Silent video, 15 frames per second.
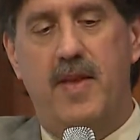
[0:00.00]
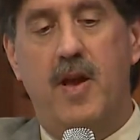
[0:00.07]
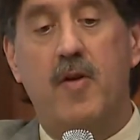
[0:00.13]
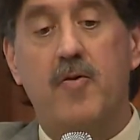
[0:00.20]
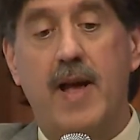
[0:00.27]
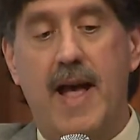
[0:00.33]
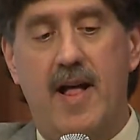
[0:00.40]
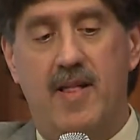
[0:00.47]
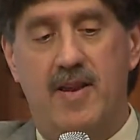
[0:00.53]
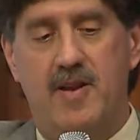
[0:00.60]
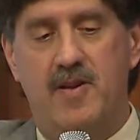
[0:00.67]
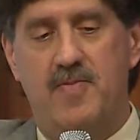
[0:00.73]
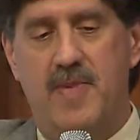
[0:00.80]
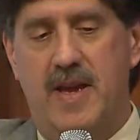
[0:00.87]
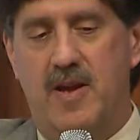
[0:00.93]
a reality,
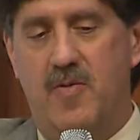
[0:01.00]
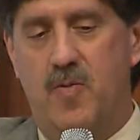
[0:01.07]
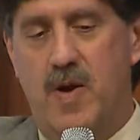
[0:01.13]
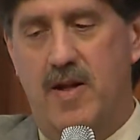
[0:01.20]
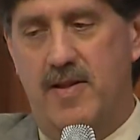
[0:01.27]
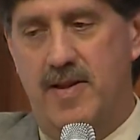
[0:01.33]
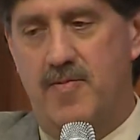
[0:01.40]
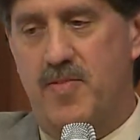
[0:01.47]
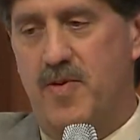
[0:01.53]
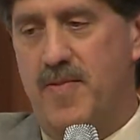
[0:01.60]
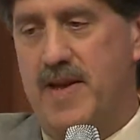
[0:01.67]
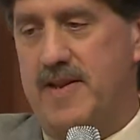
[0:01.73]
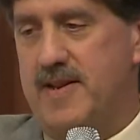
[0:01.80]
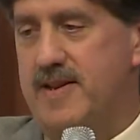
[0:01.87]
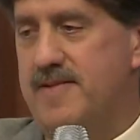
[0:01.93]
to make it well
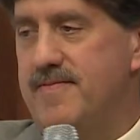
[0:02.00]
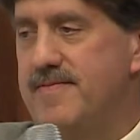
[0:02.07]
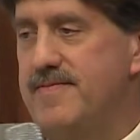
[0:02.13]
implemented.